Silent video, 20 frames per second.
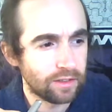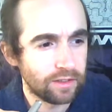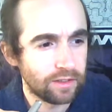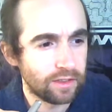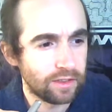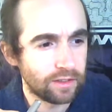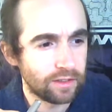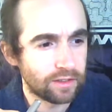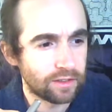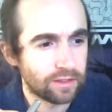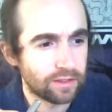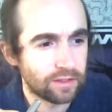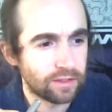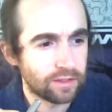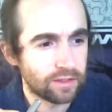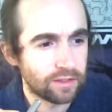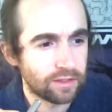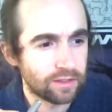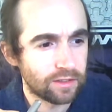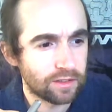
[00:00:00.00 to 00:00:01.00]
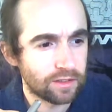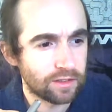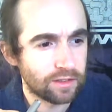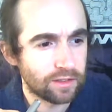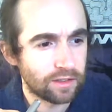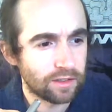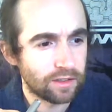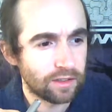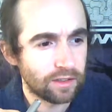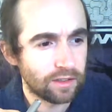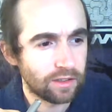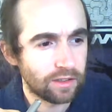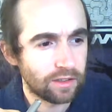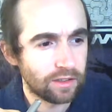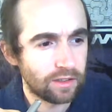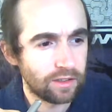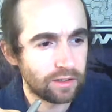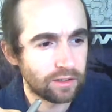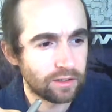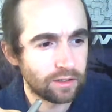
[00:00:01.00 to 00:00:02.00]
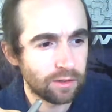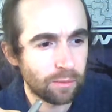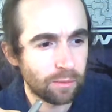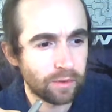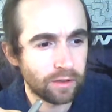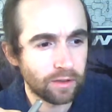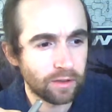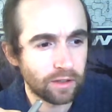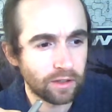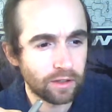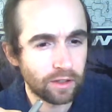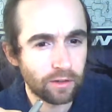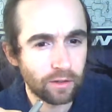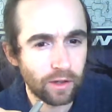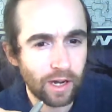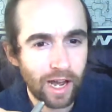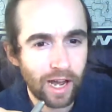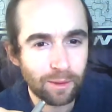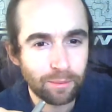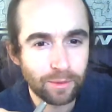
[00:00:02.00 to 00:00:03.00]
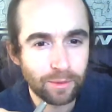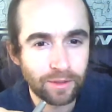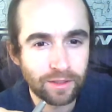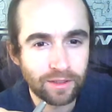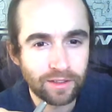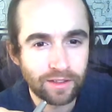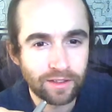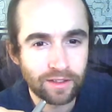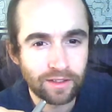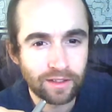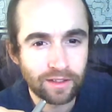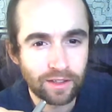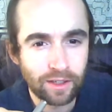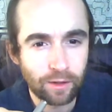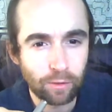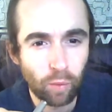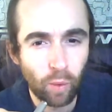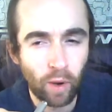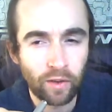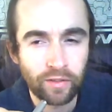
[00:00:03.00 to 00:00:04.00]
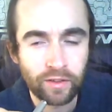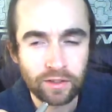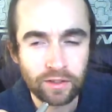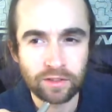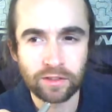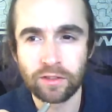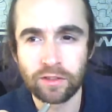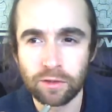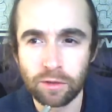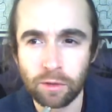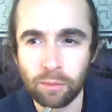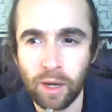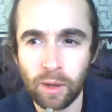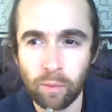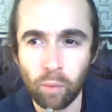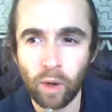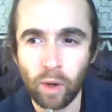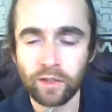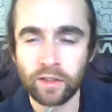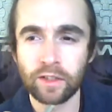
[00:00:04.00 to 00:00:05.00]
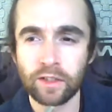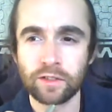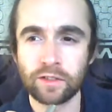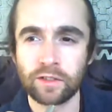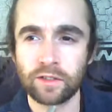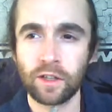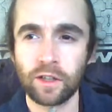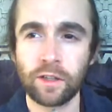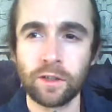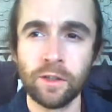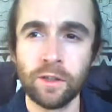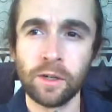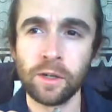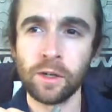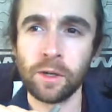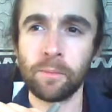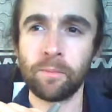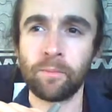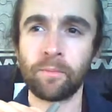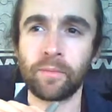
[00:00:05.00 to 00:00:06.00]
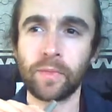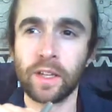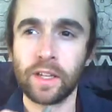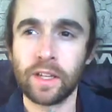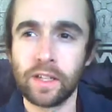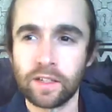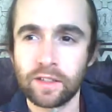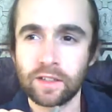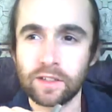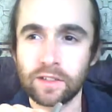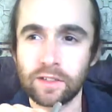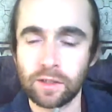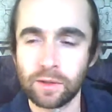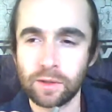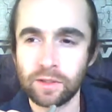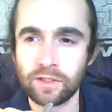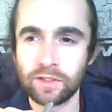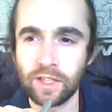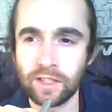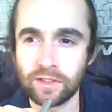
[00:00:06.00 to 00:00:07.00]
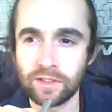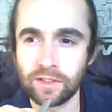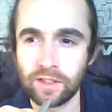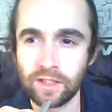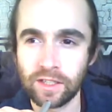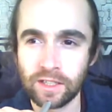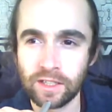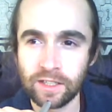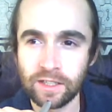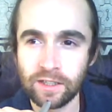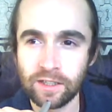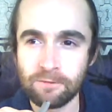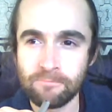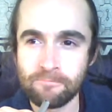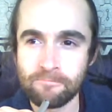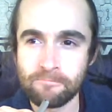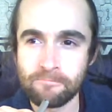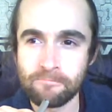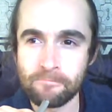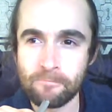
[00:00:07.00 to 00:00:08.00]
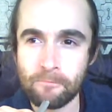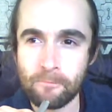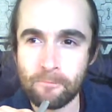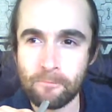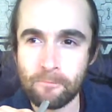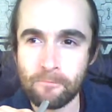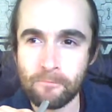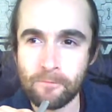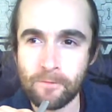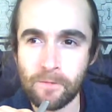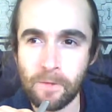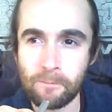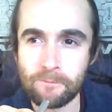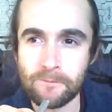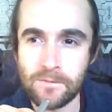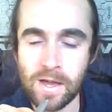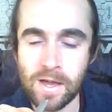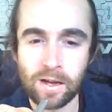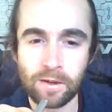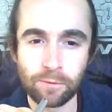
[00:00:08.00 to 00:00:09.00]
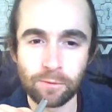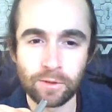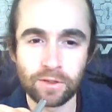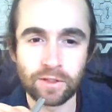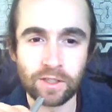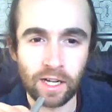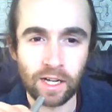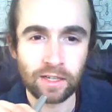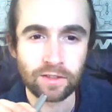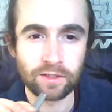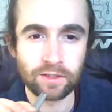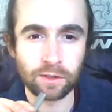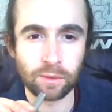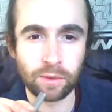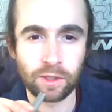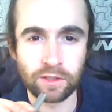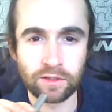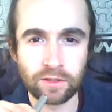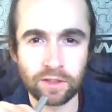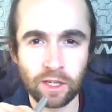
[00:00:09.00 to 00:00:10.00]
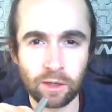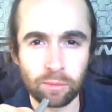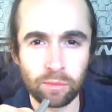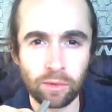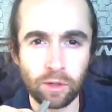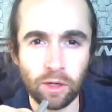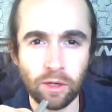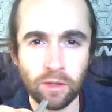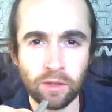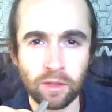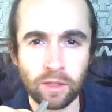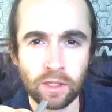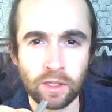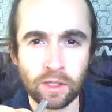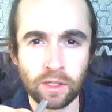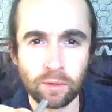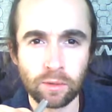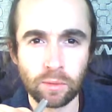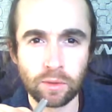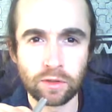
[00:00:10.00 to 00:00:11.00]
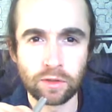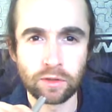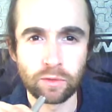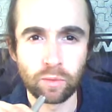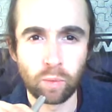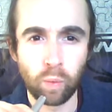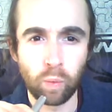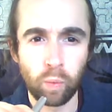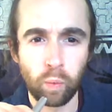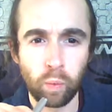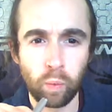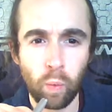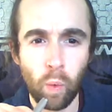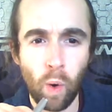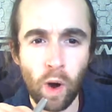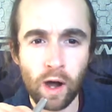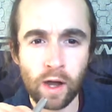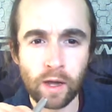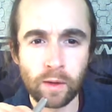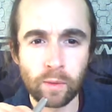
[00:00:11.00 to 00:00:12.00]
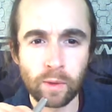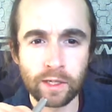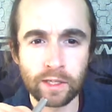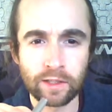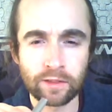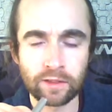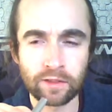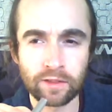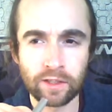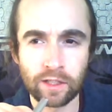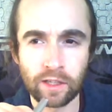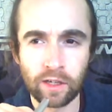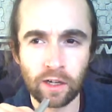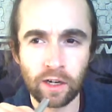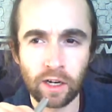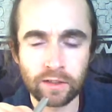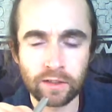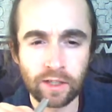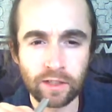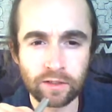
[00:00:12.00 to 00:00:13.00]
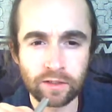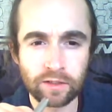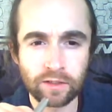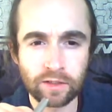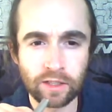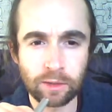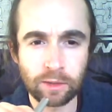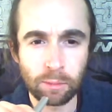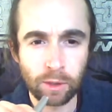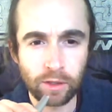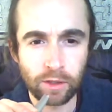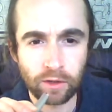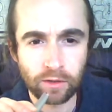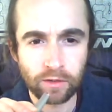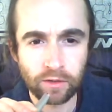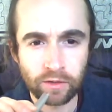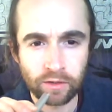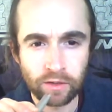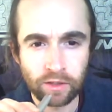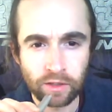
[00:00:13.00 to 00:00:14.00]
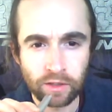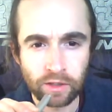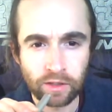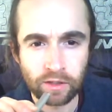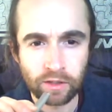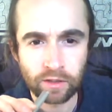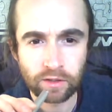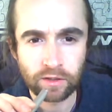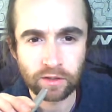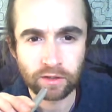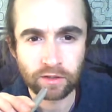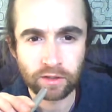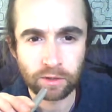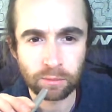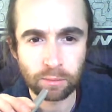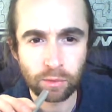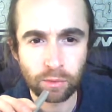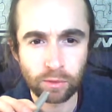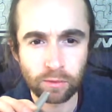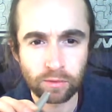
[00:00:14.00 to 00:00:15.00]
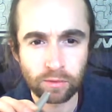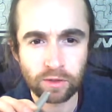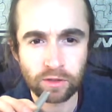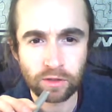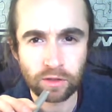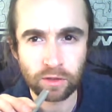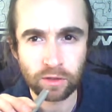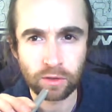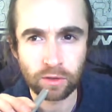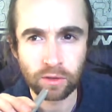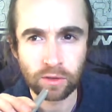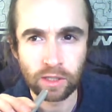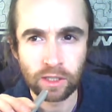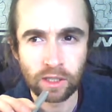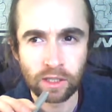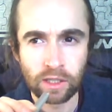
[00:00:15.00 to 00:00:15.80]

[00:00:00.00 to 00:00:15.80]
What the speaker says: it's something that cannot happen if oneness is to remain oneness. So essentially, in physicality we are separate, which is why we need to see our identity beyond the simple physical